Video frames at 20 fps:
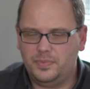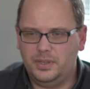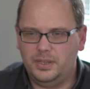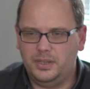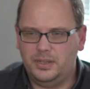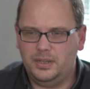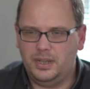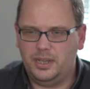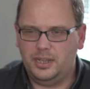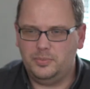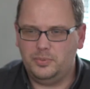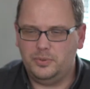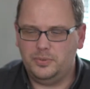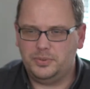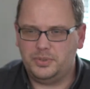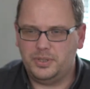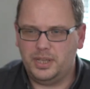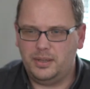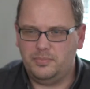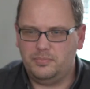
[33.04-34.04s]
It
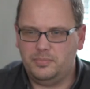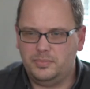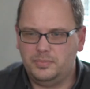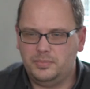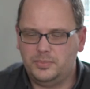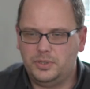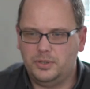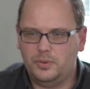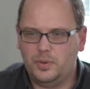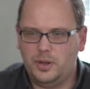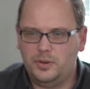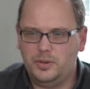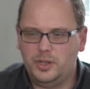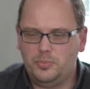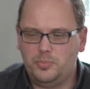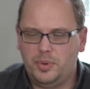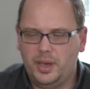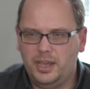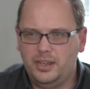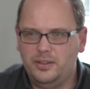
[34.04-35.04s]
enables them to
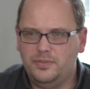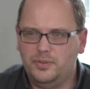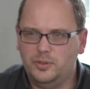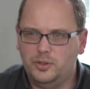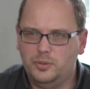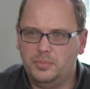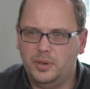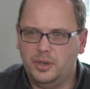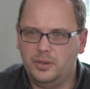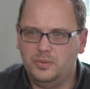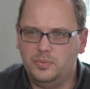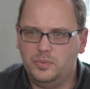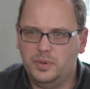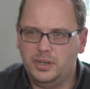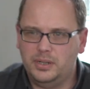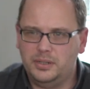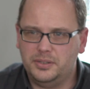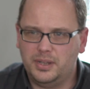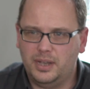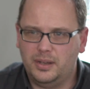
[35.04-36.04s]
only pay for the boat
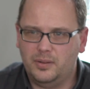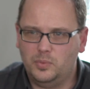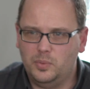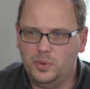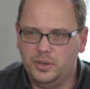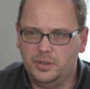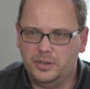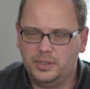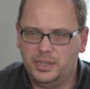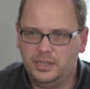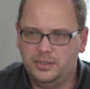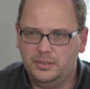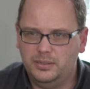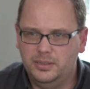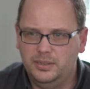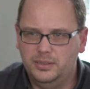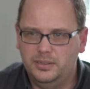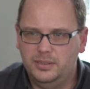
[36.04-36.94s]
when it's out working.